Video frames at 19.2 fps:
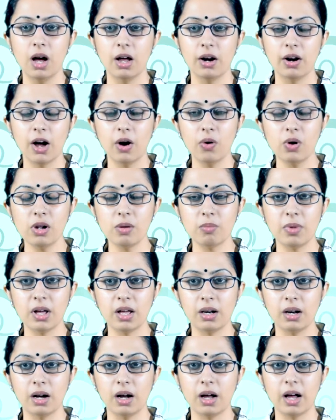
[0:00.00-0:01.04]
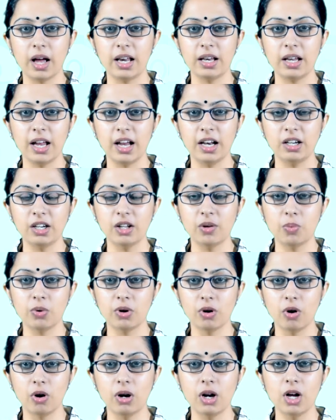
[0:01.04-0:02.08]
Rahul Mehra, an
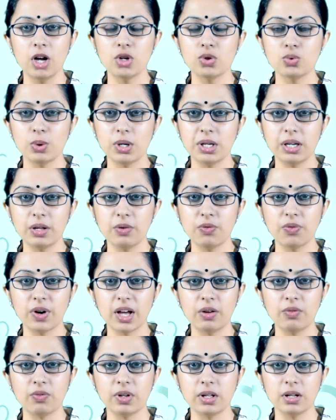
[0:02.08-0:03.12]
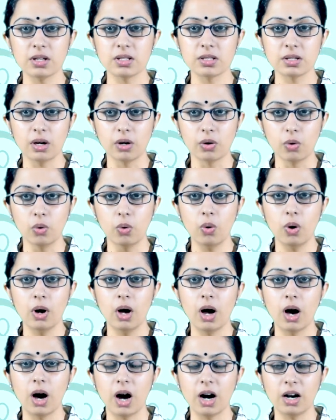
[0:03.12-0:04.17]
entrepreneur 25 years ago,
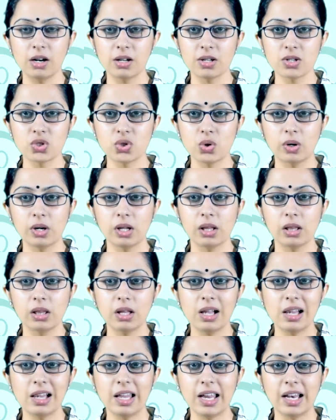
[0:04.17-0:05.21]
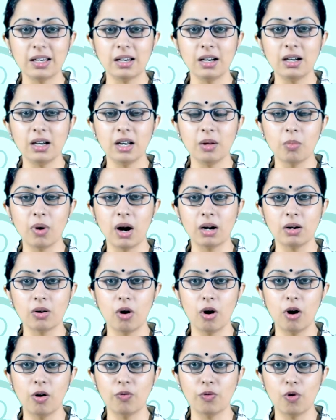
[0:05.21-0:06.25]
understood the latent demand
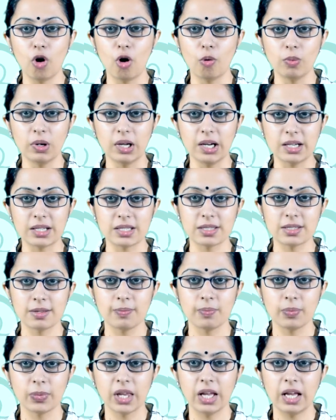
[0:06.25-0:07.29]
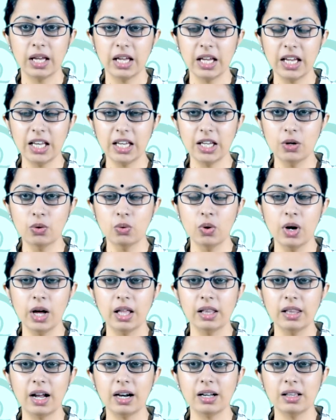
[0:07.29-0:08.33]
of omelets. He knew
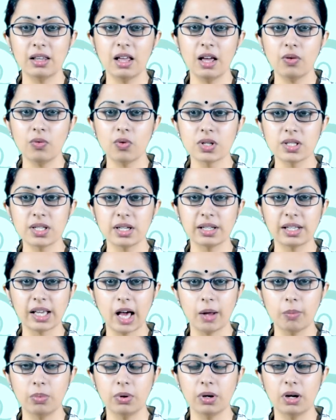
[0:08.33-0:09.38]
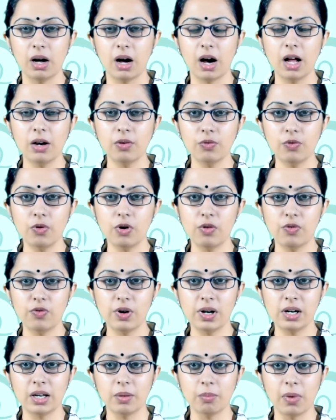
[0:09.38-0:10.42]
that there was a gap,
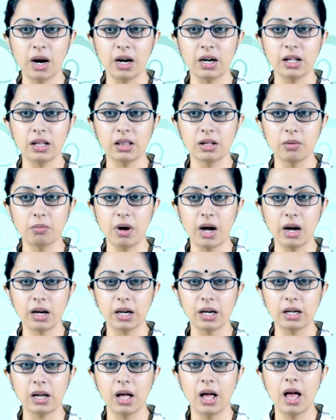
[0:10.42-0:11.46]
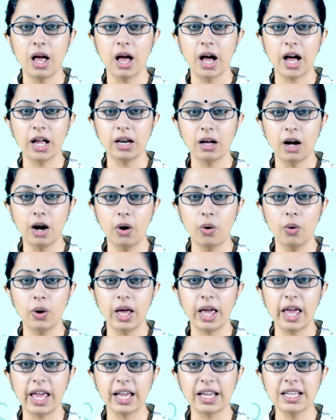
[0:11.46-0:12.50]
unfulfilled demand in the market, and how
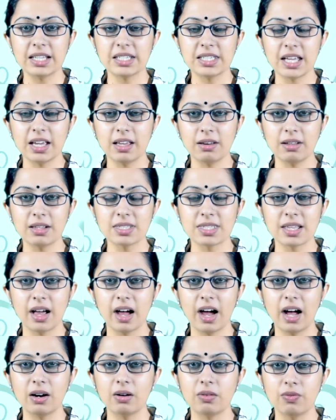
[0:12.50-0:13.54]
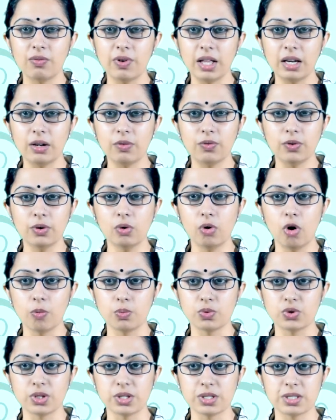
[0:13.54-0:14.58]
vegetarians had very few
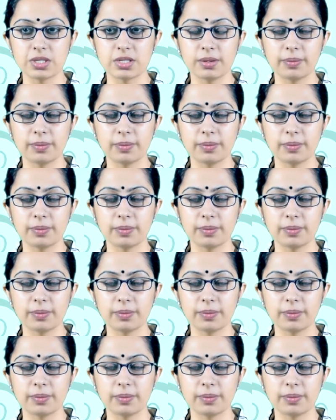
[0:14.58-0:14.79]
options.